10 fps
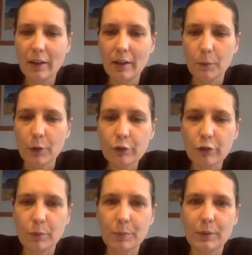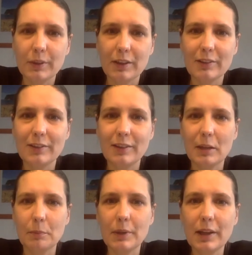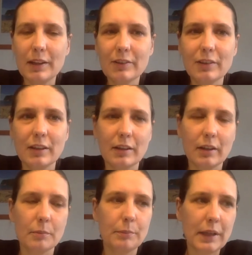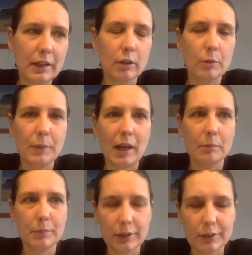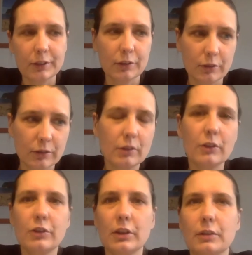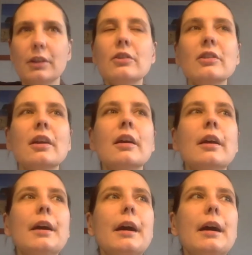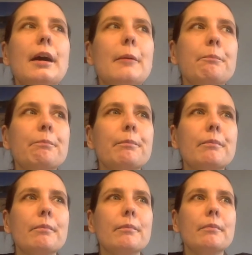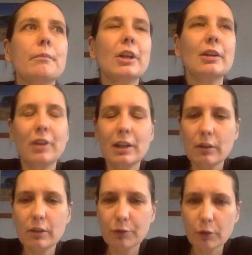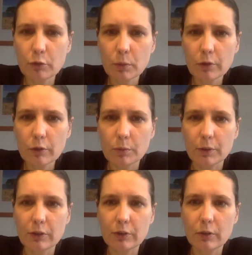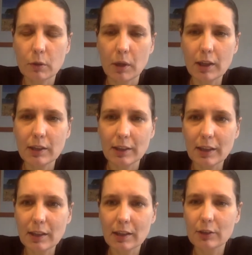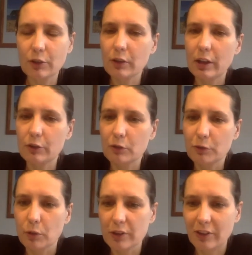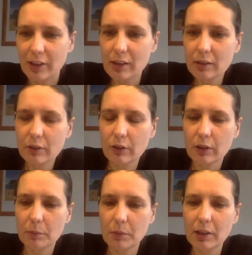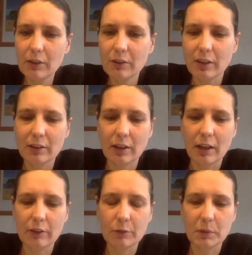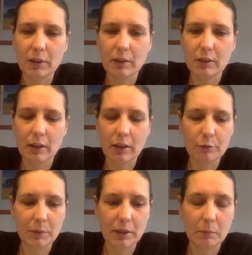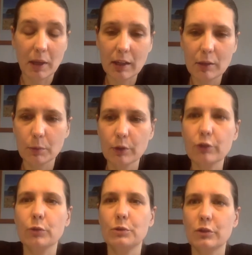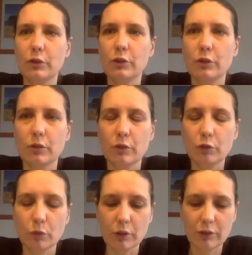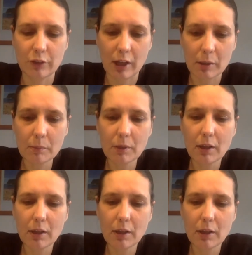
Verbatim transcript: workshop that has taken place in the BIR and BIRNDL series. Um, but in fact, the first workshop was quite late, like 2014. So that means that there has been there have been many workshops in such a short time.